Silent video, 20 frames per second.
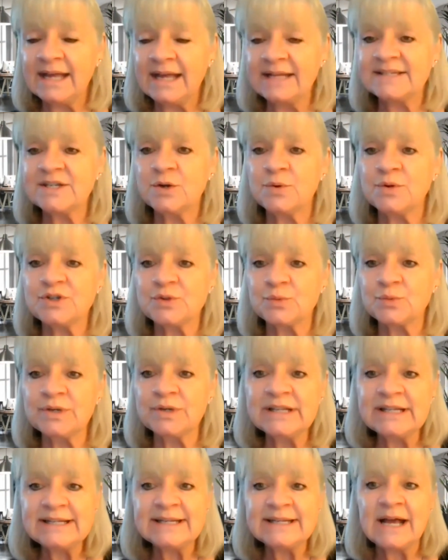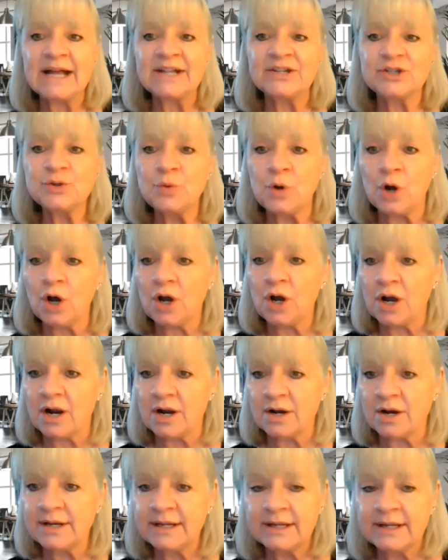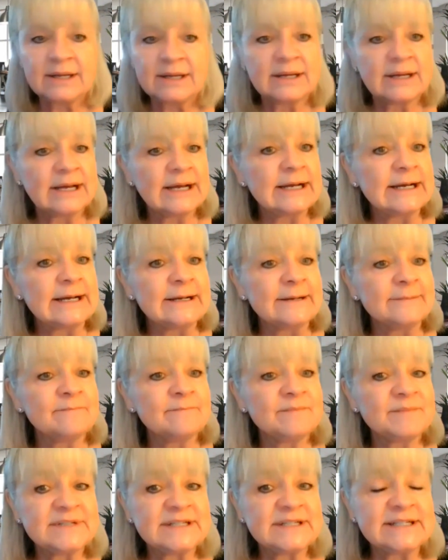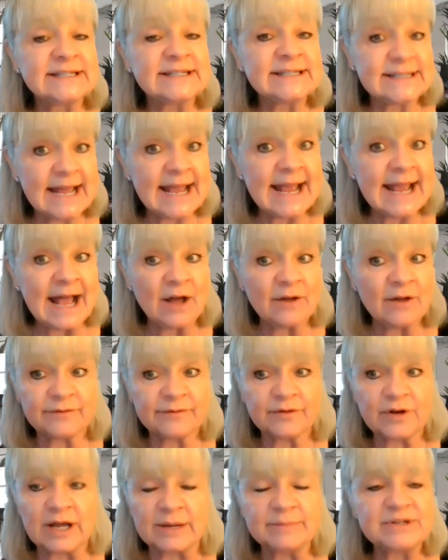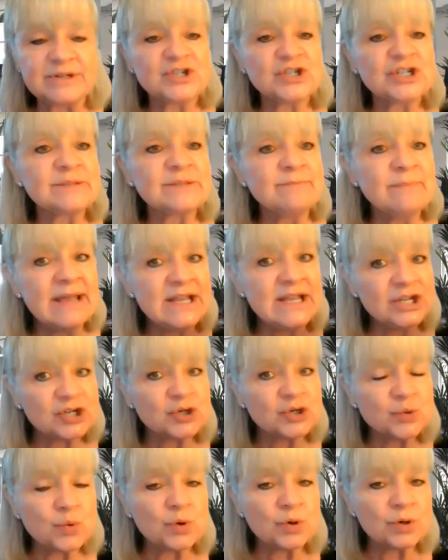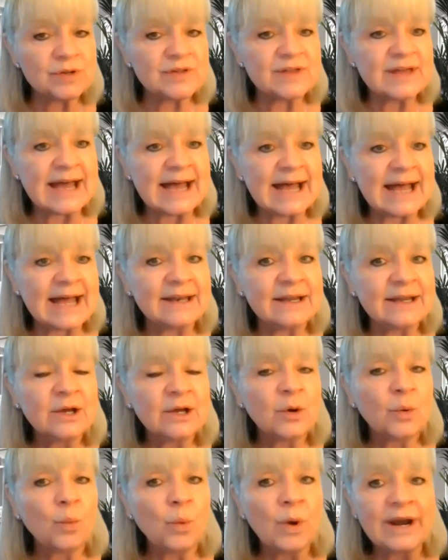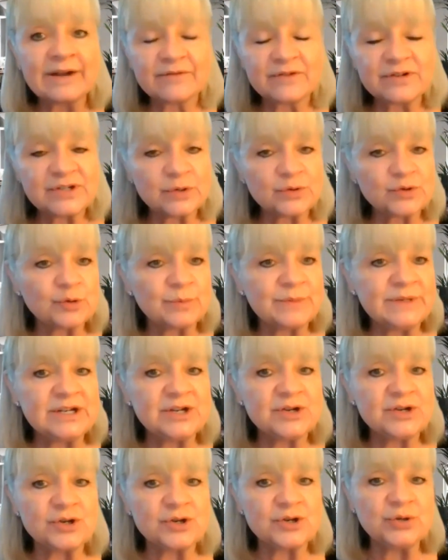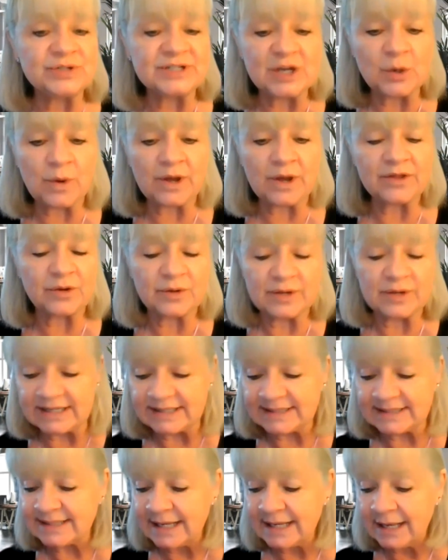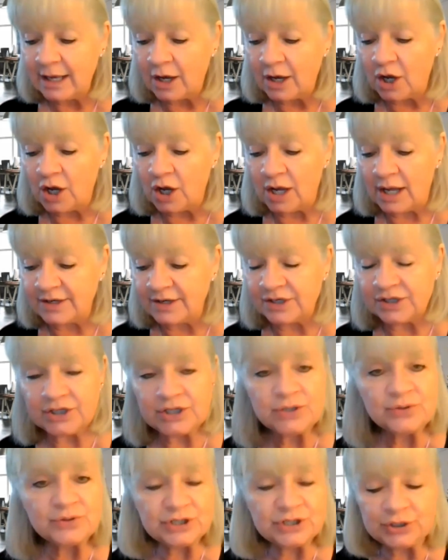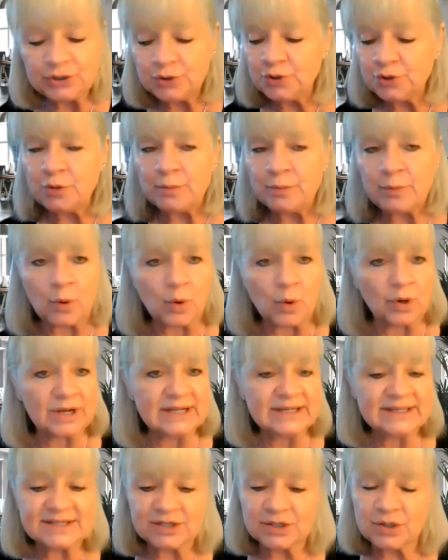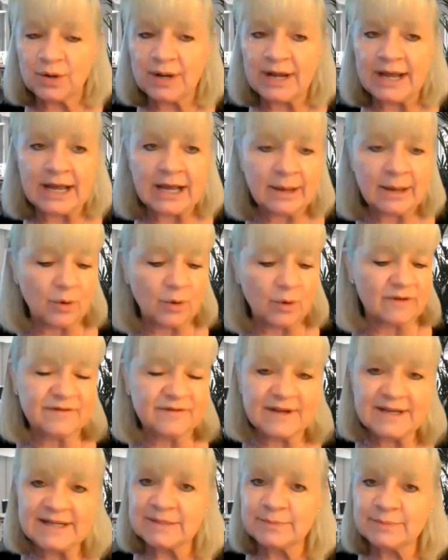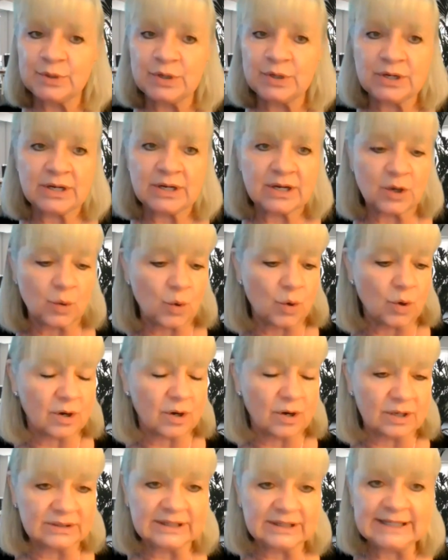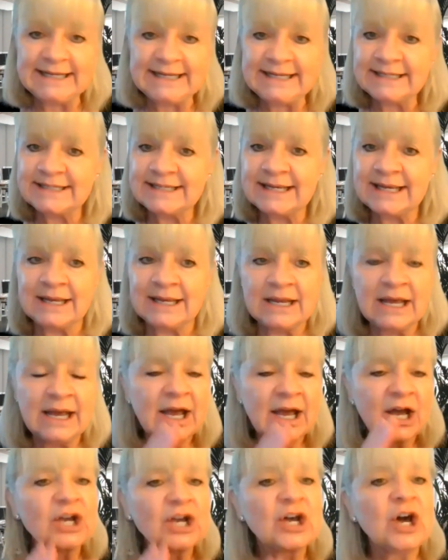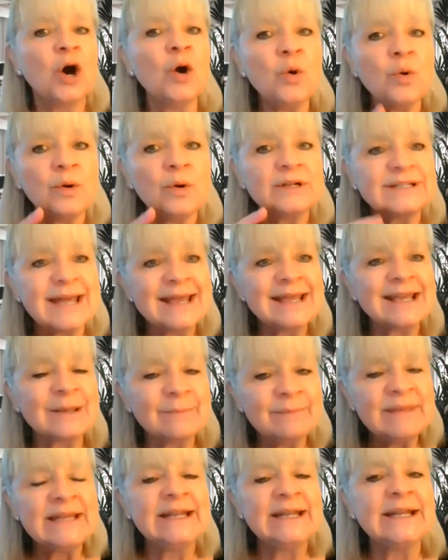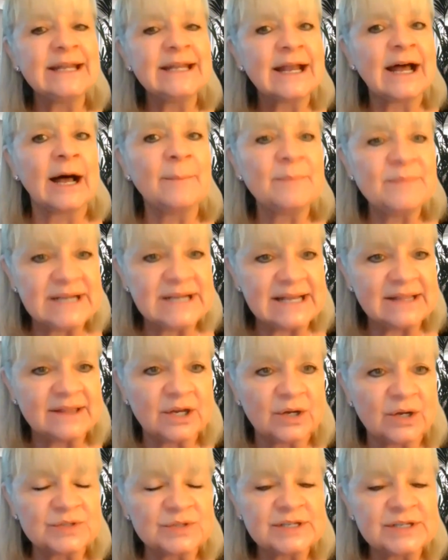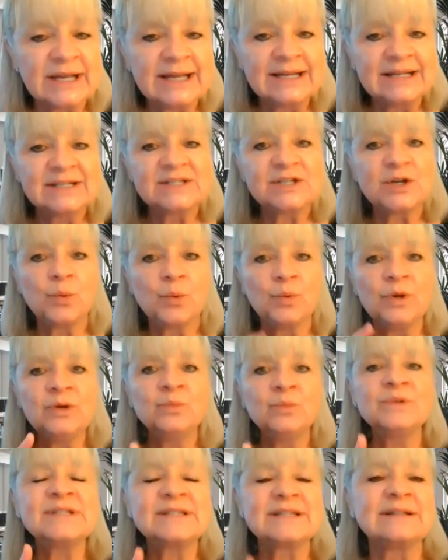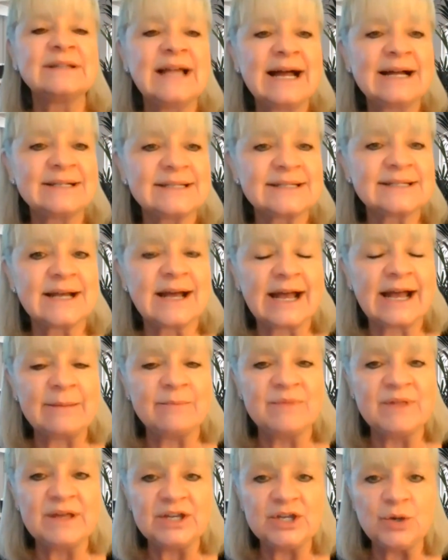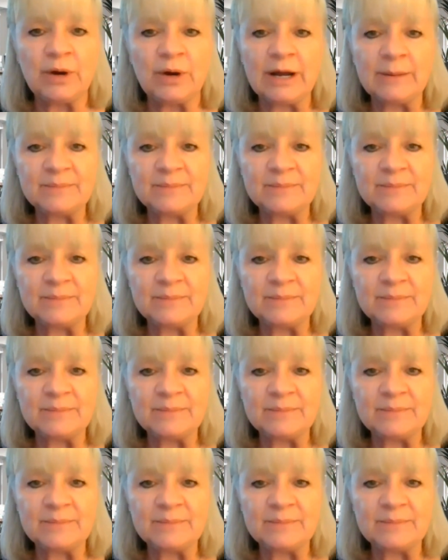And so it's really not too hard to stay out front, but just make sure that whatever social media you're using, whether it's on YouTube or Instagram or Facebook or LinkedIn, go take a minute and update those. So when was the last time that you